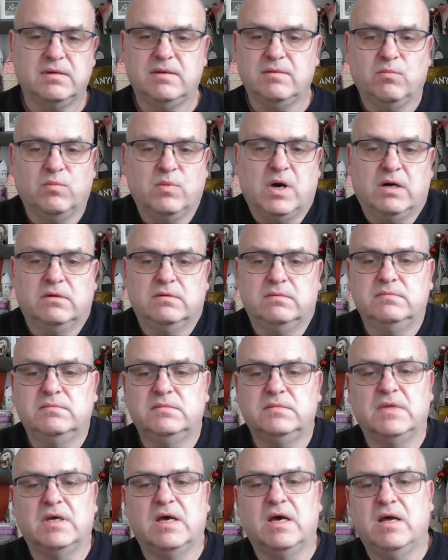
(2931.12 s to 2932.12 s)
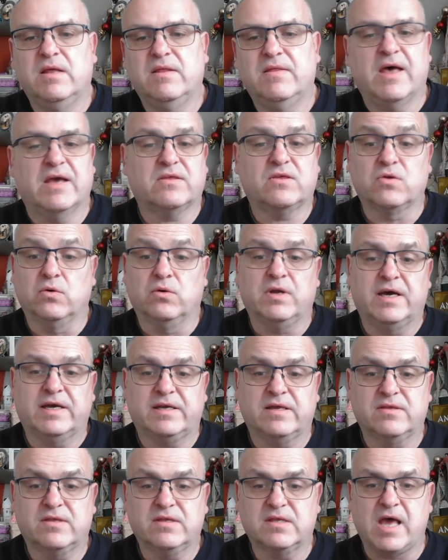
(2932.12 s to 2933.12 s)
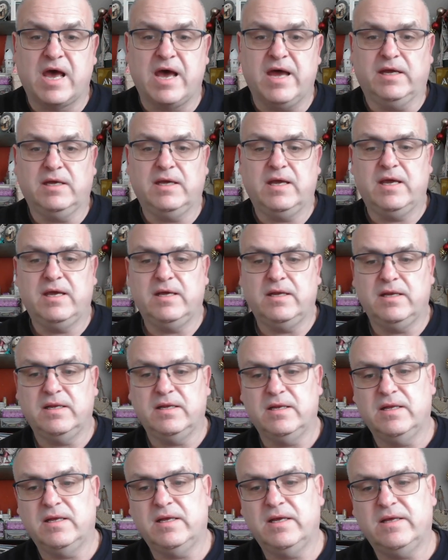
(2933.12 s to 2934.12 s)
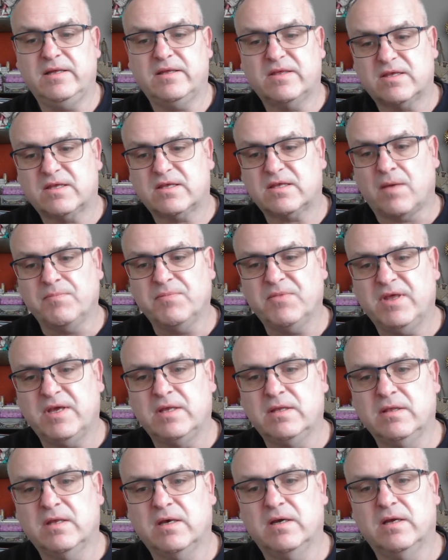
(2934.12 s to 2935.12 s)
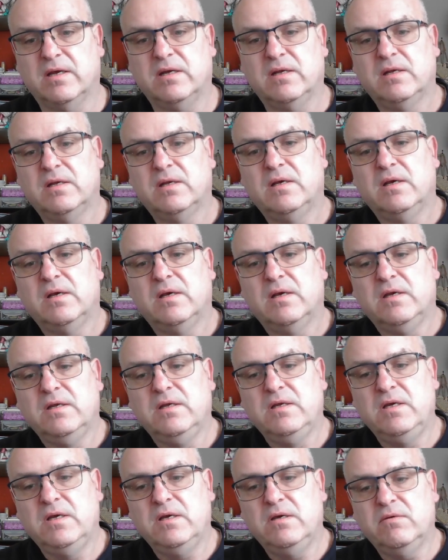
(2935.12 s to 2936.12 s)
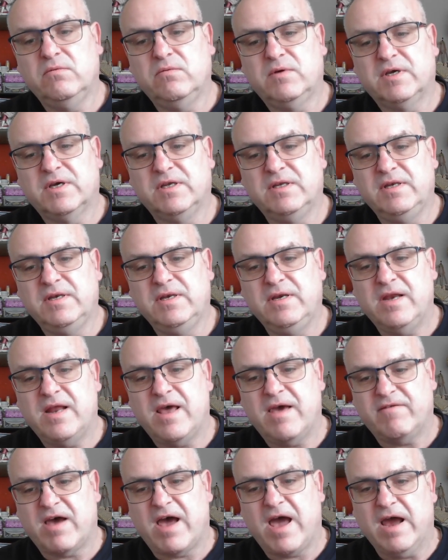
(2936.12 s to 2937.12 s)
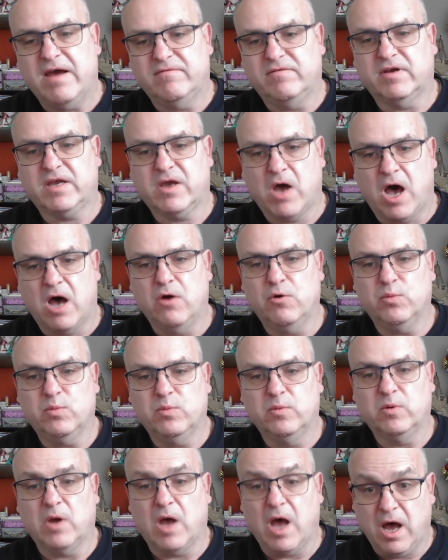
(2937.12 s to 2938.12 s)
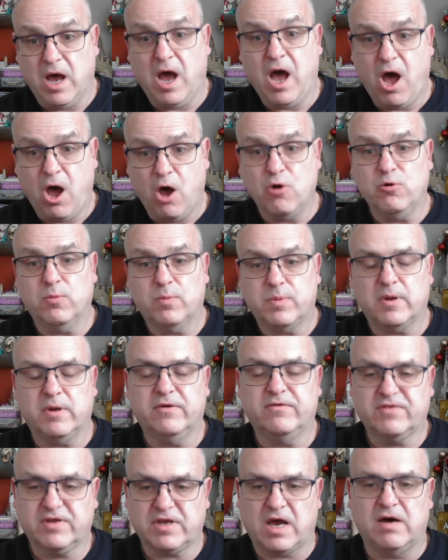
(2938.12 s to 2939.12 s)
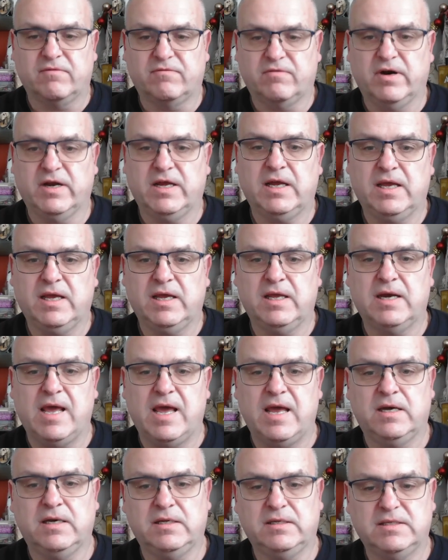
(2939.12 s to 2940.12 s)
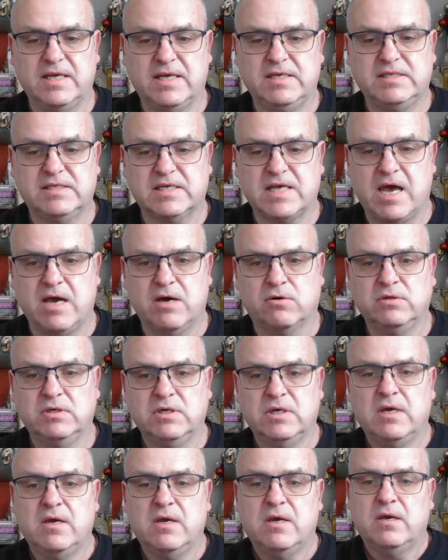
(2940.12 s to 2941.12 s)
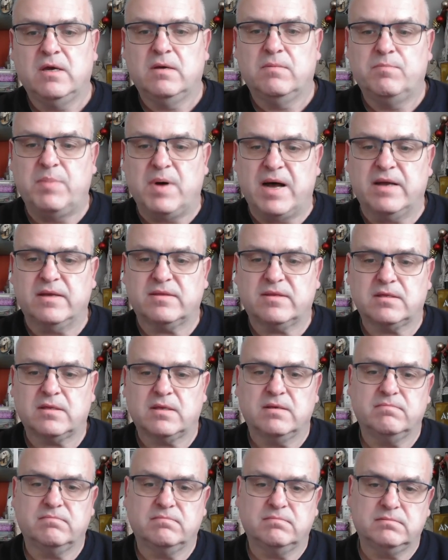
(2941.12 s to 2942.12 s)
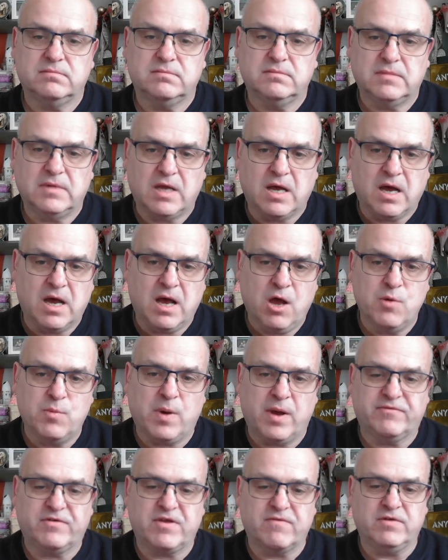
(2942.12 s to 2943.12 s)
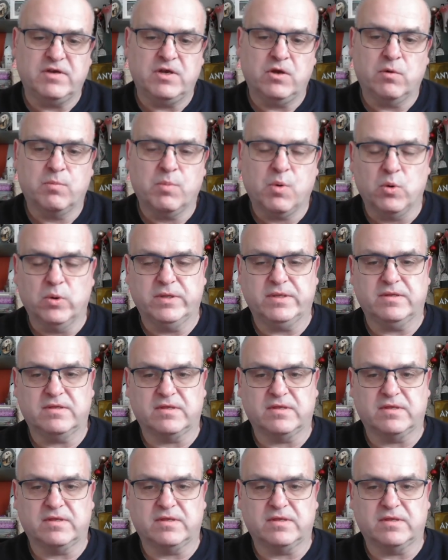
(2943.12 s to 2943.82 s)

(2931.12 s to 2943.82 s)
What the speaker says: well, that's all I can say. It's something that you could never have a hope of covering it in any detail, but I hope I've given you a point to